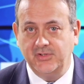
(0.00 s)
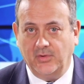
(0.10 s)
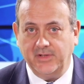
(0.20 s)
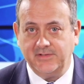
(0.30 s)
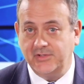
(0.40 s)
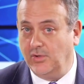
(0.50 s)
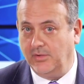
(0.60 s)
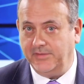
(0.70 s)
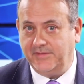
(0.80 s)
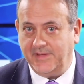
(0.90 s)
joint
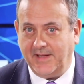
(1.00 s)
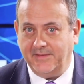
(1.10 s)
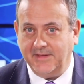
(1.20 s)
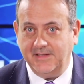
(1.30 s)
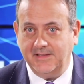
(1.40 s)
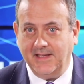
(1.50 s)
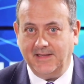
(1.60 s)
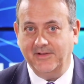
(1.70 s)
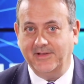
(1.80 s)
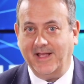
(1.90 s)
jaunt down the
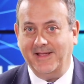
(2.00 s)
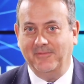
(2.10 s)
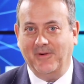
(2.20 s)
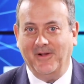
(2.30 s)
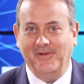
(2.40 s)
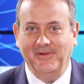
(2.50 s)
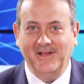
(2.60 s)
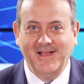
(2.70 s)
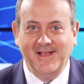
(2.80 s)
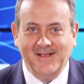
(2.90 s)
Yellow Cake
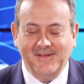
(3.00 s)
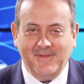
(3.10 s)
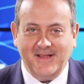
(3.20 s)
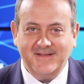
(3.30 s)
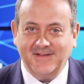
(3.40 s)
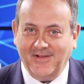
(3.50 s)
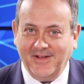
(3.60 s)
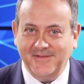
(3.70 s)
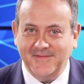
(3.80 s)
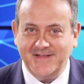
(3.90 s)
Road makes a
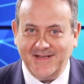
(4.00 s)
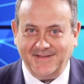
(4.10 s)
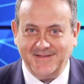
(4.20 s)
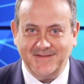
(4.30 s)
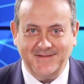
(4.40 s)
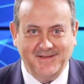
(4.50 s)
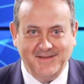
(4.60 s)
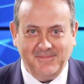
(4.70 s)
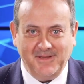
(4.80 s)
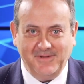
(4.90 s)
kind of sense.
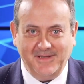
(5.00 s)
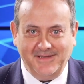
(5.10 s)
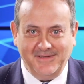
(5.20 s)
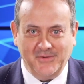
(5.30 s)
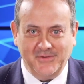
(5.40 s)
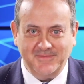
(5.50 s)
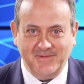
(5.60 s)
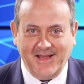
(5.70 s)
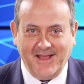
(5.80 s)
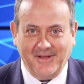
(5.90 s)
Ben Beattie joins
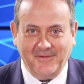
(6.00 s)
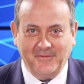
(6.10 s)
me now